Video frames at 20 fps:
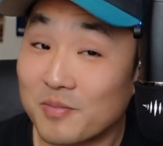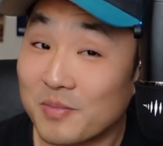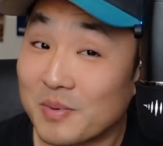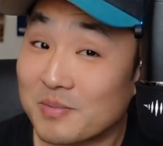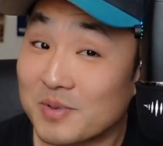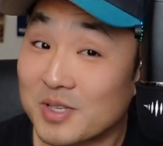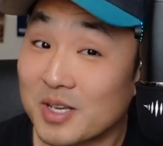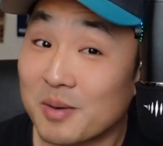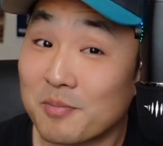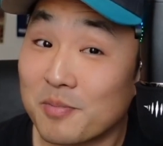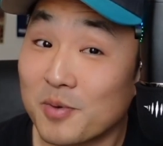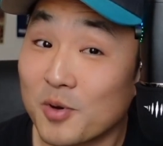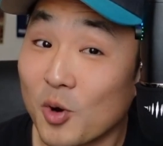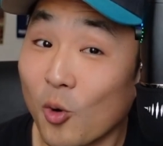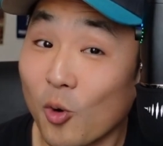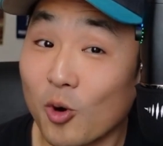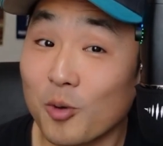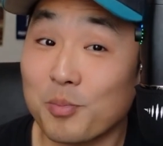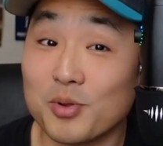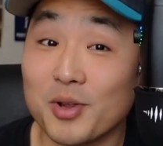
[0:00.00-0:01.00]
some
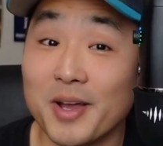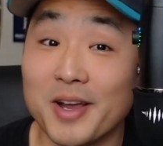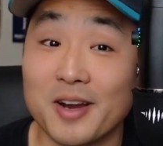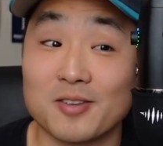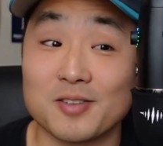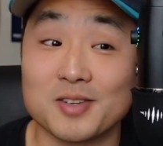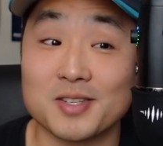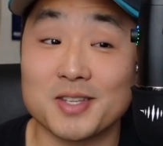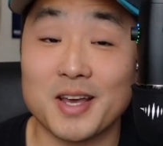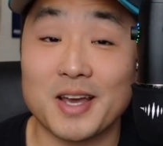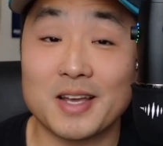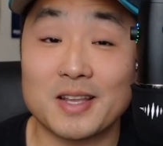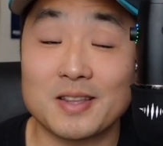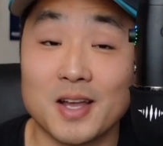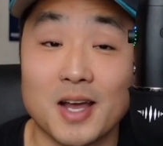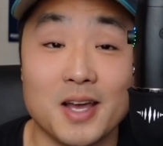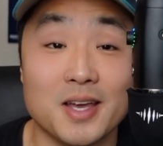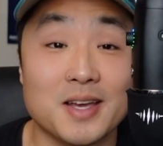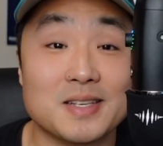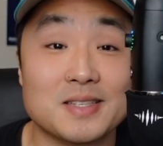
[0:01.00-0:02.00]
core players, like
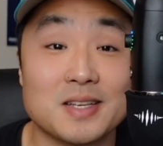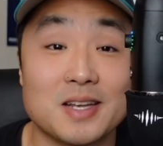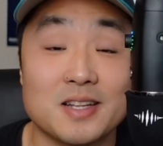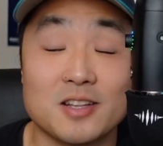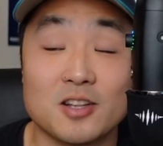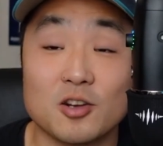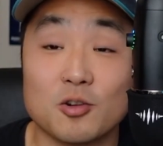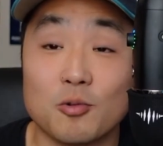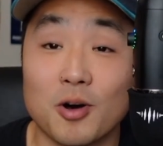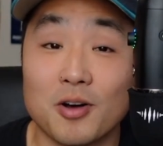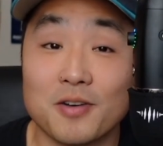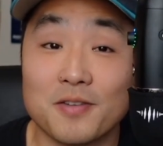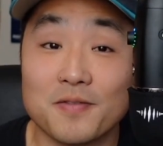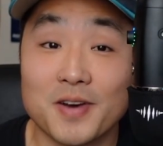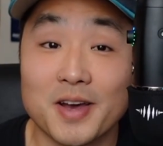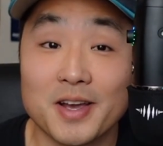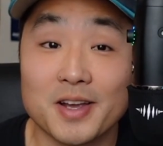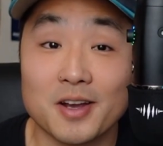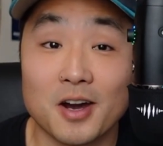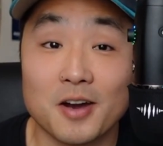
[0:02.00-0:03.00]
not extending the
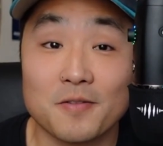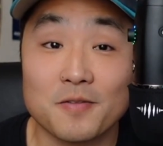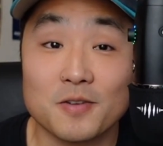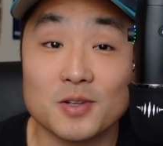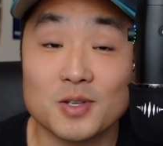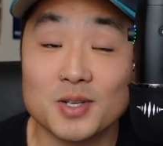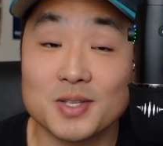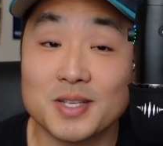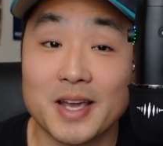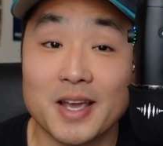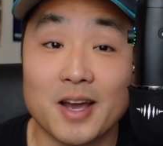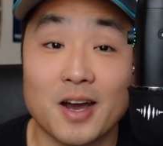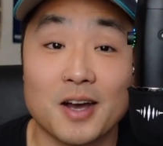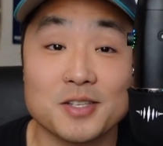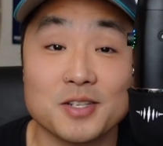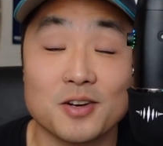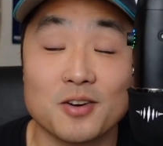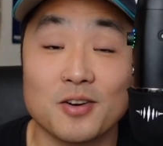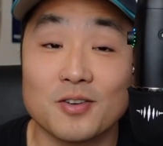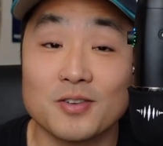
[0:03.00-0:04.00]
qualifying offer to
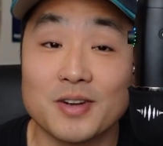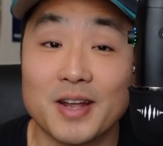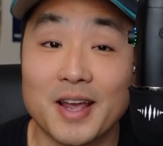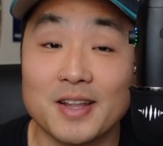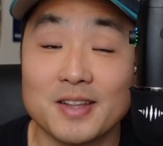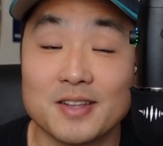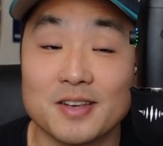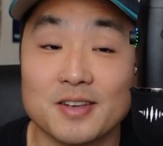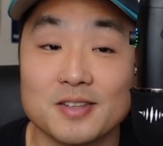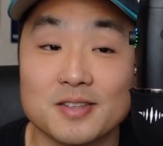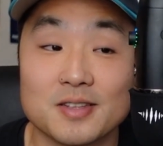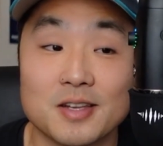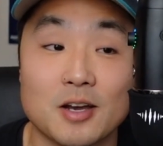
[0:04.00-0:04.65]
Teoscar Hernandez.